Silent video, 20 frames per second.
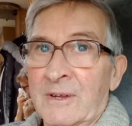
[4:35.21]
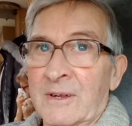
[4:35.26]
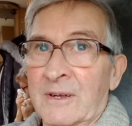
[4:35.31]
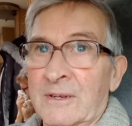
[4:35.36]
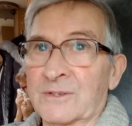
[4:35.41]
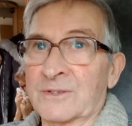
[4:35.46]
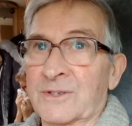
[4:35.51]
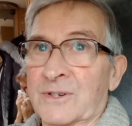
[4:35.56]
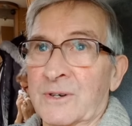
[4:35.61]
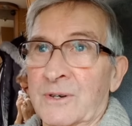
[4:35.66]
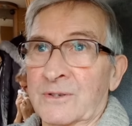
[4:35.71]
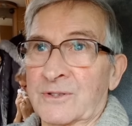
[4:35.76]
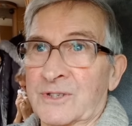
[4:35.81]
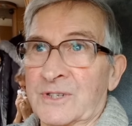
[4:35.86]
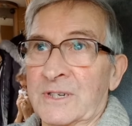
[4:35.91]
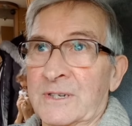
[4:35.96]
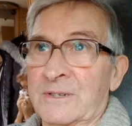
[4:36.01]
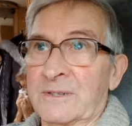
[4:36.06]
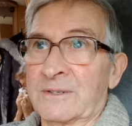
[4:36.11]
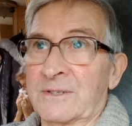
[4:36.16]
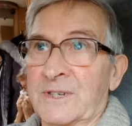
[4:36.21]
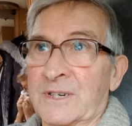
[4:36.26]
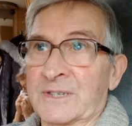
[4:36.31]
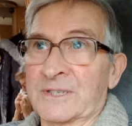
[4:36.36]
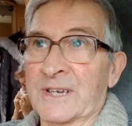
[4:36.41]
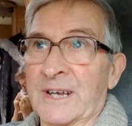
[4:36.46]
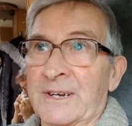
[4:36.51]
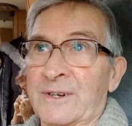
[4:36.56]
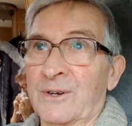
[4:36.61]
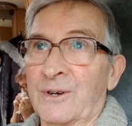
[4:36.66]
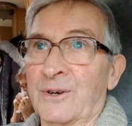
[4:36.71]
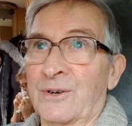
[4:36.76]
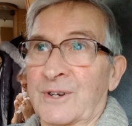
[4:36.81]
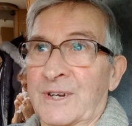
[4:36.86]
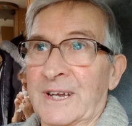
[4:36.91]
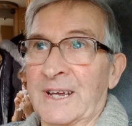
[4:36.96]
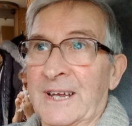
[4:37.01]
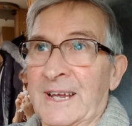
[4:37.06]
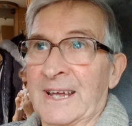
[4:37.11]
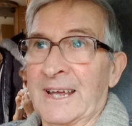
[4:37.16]
And so she said,
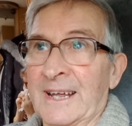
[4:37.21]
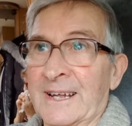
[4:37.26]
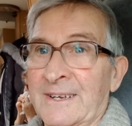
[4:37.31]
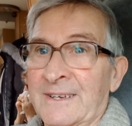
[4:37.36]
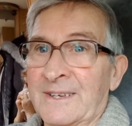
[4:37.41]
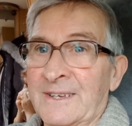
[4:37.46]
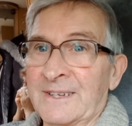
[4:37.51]
"Okay."